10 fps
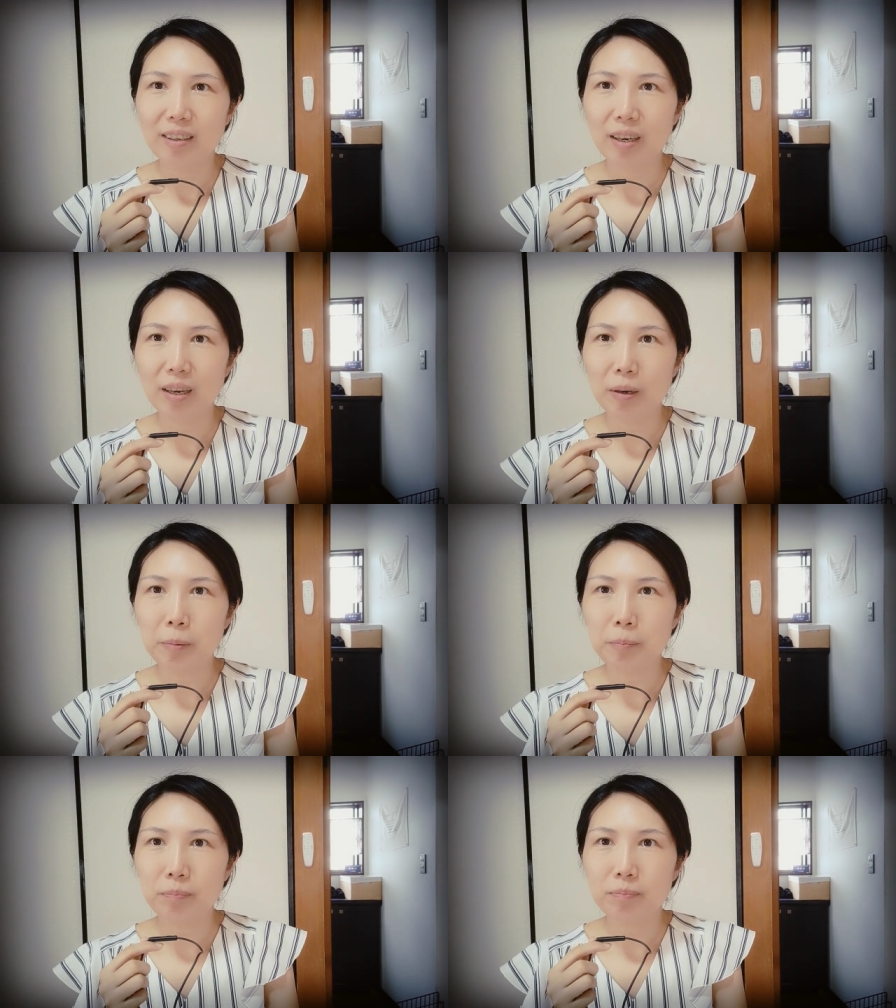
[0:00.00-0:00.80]

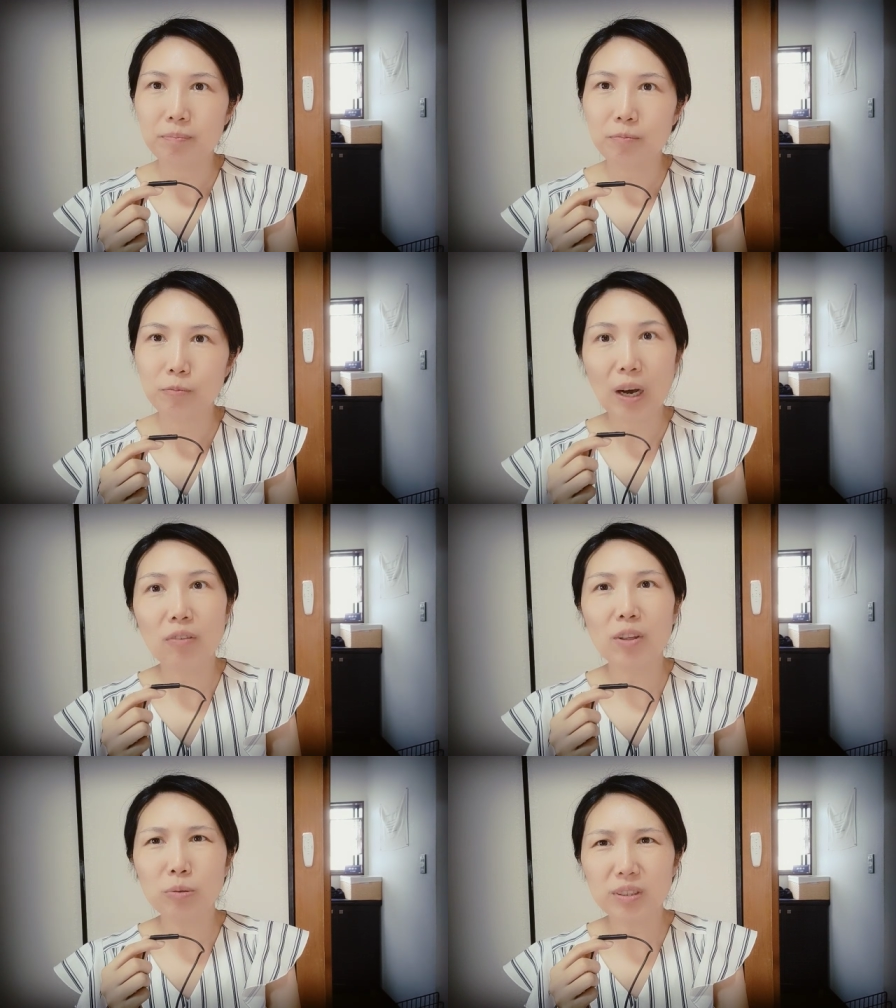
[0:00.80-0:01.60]
um, well,
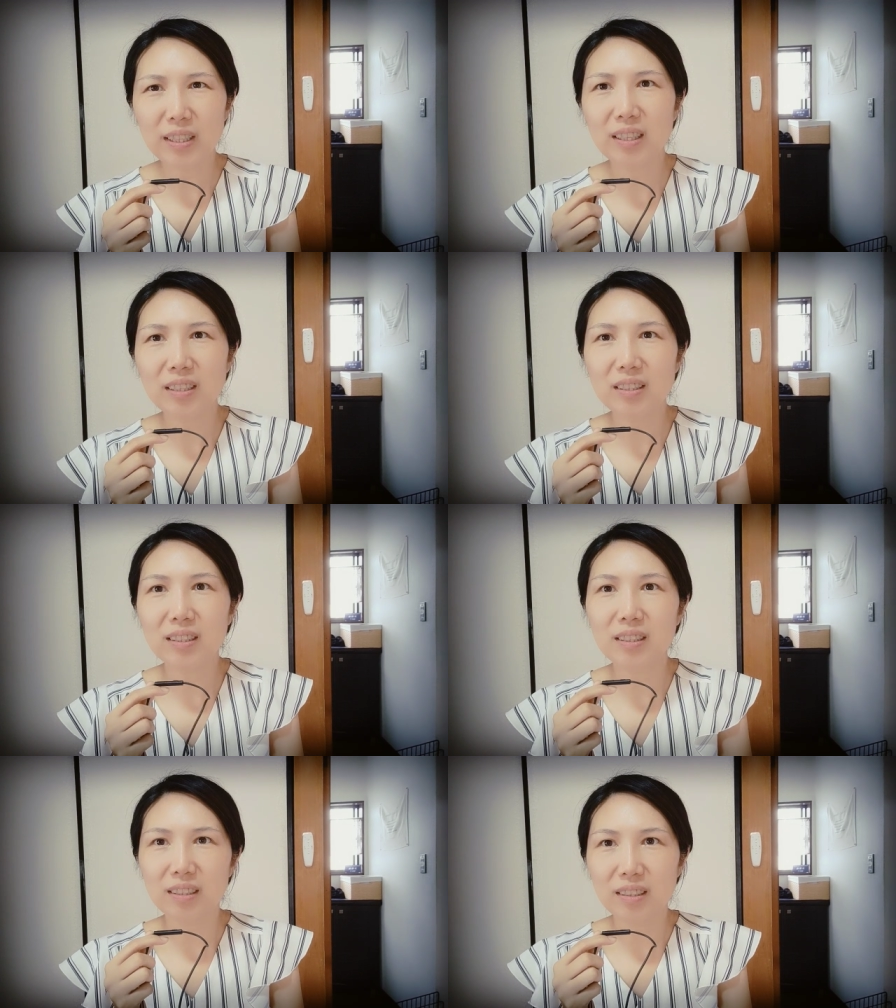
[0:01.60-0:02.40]
those things
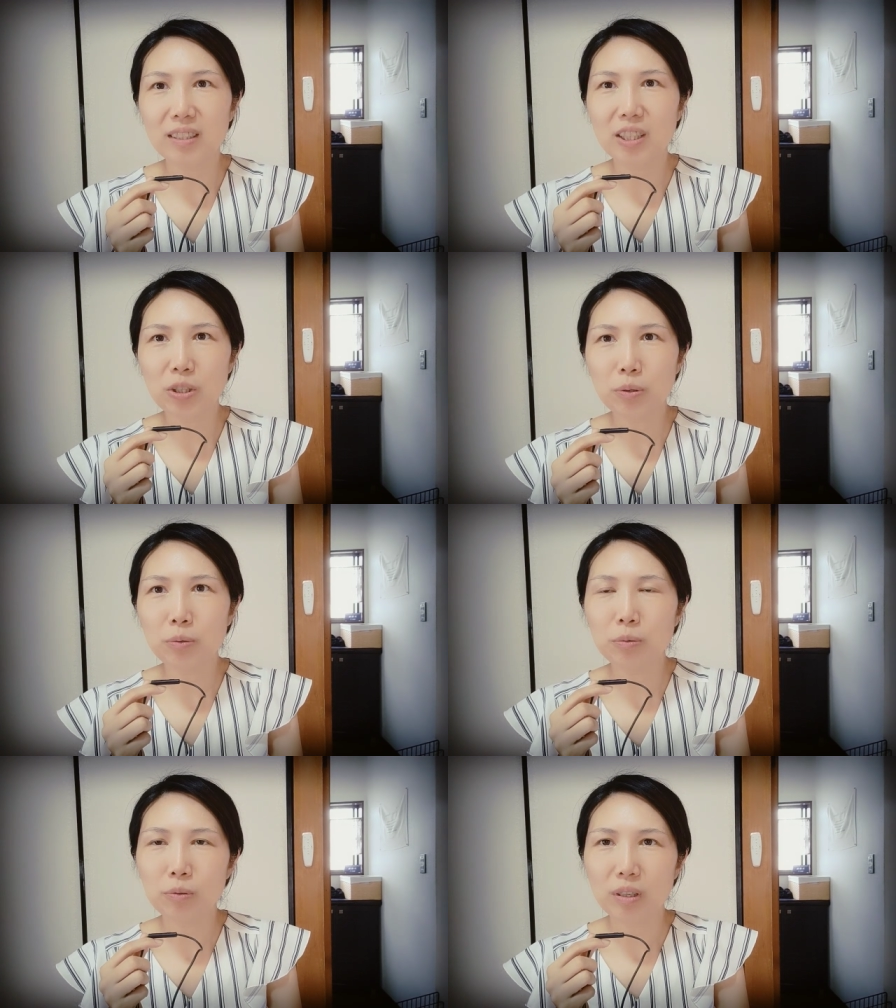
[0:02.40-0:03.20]
are
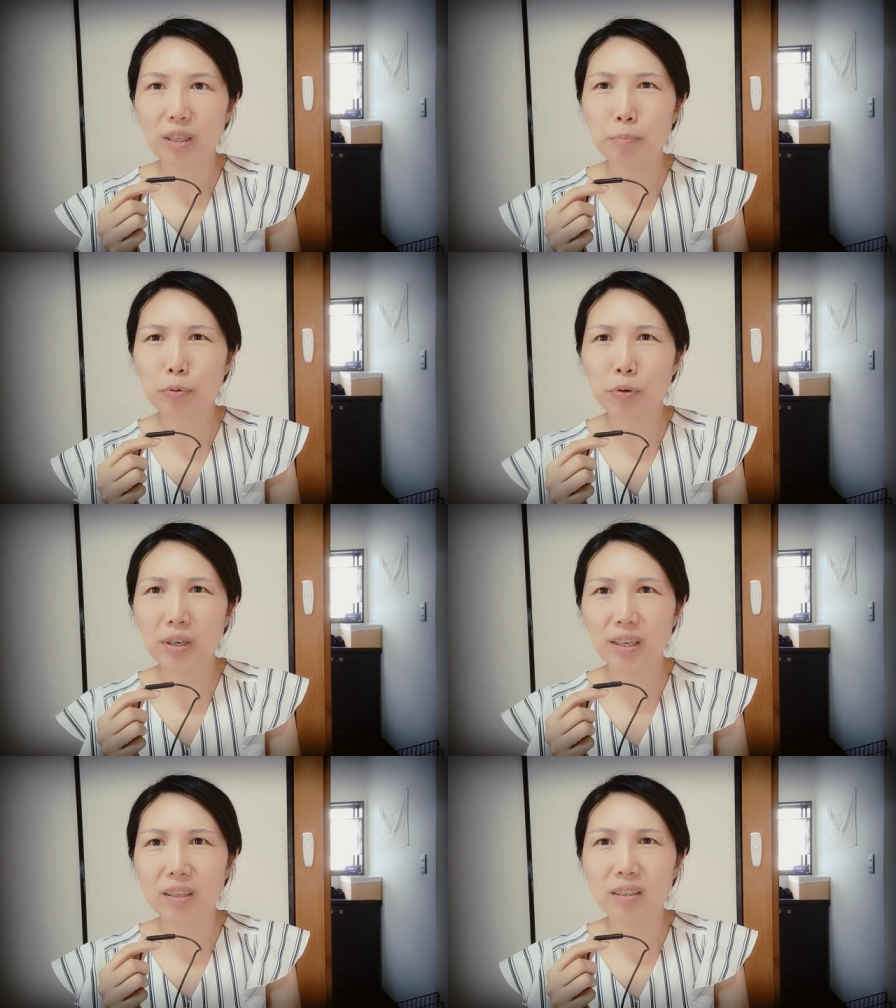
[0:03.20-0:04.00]
still
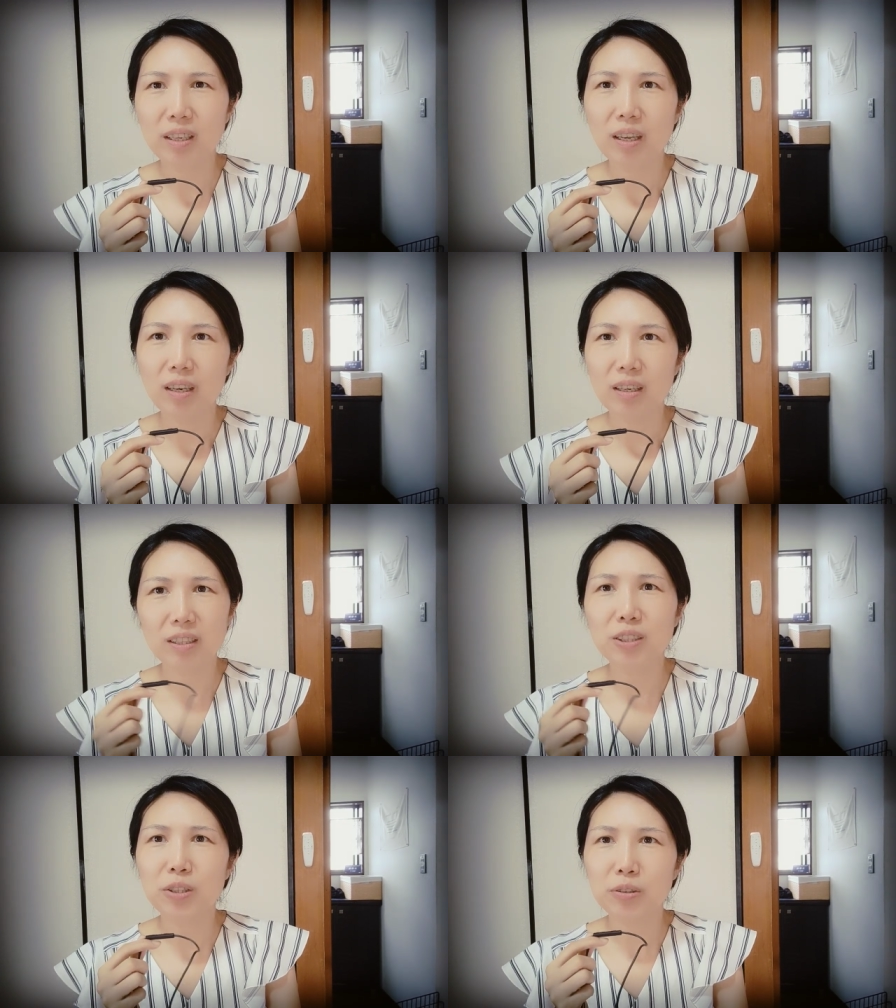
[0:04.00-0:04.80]
important, are
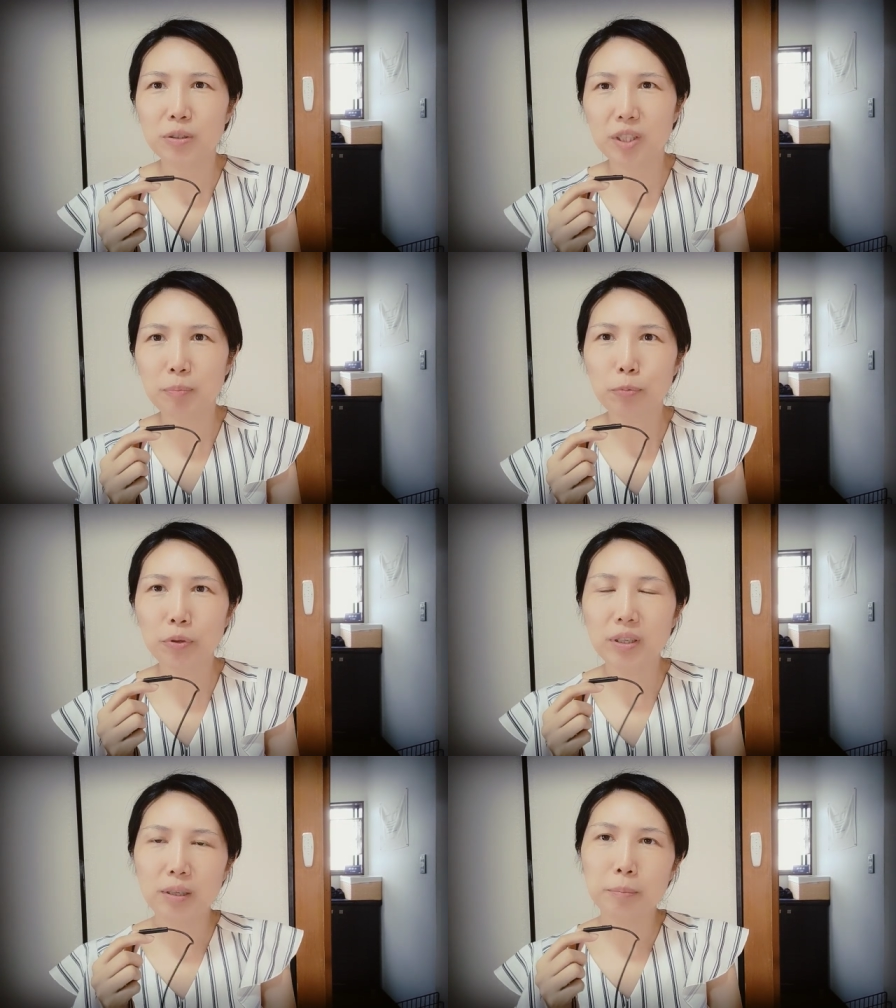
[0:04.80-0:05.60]
still
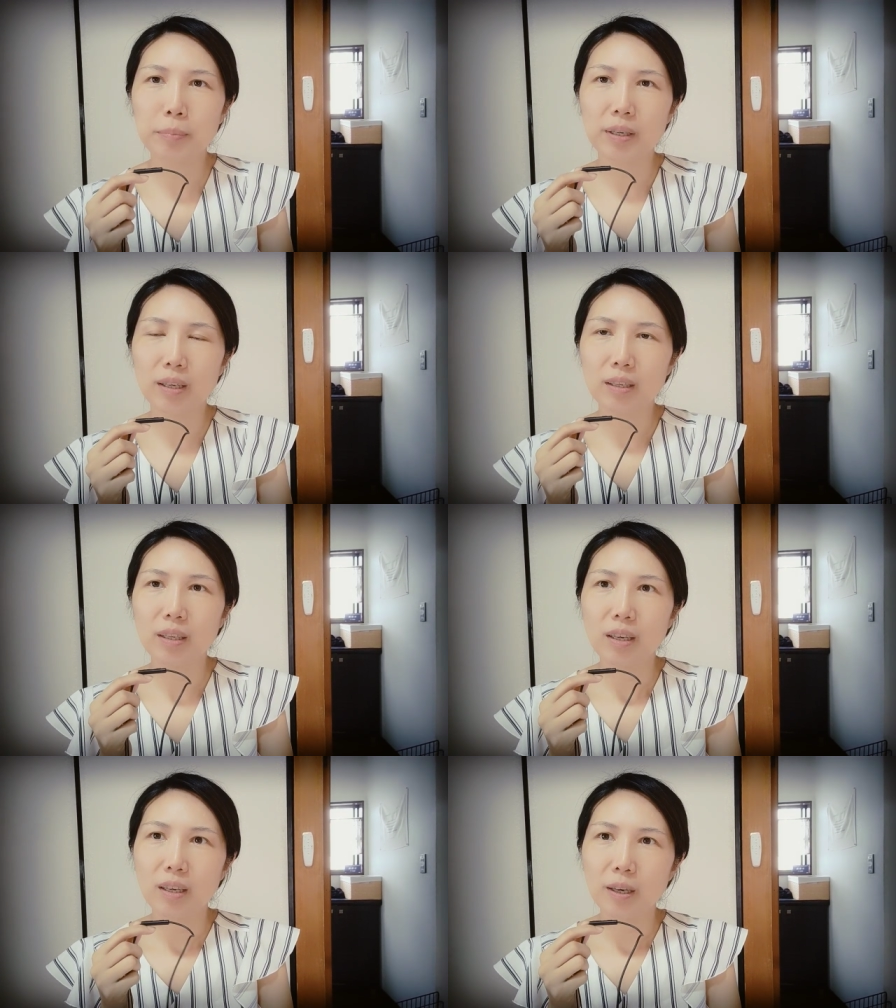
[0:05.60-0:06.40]
important, but
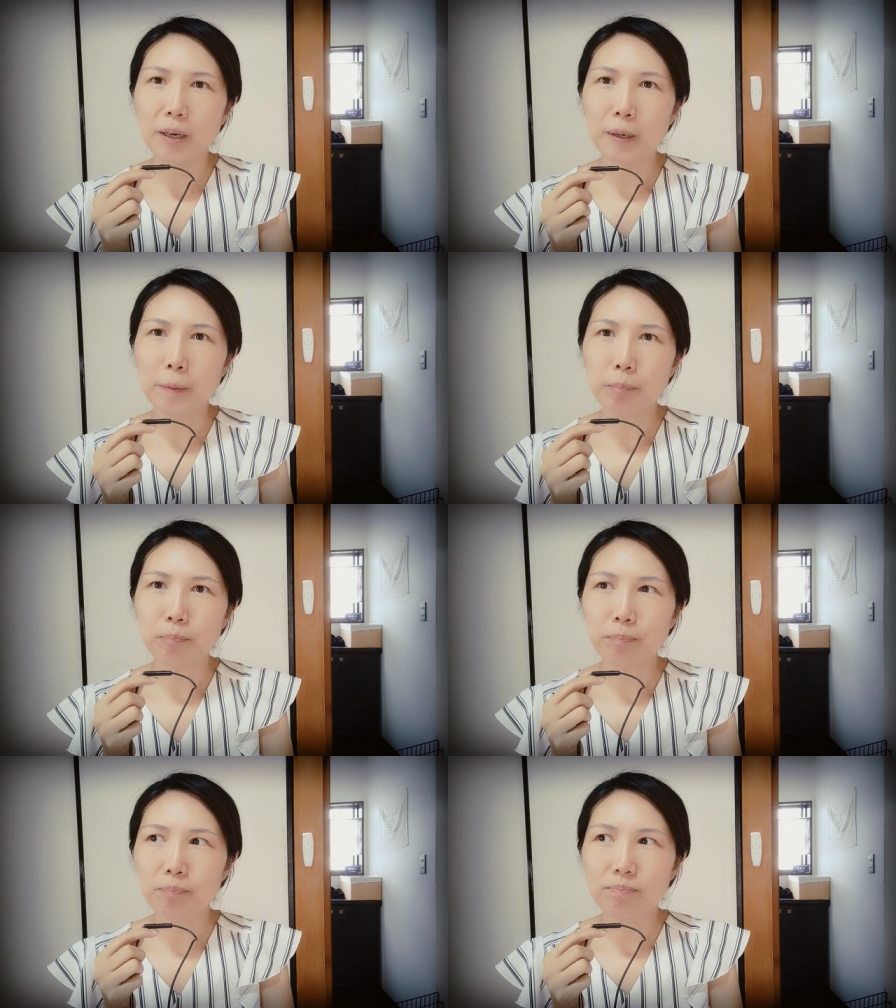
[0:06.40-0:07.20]

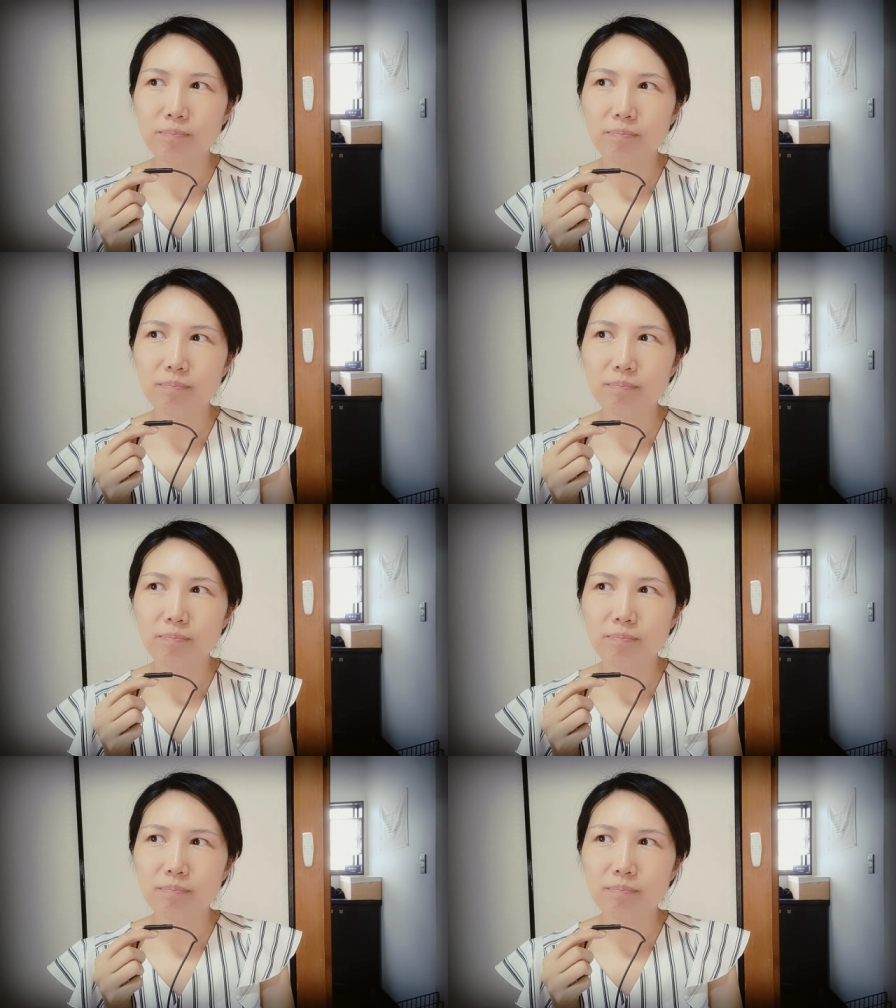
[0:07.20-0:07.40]
um,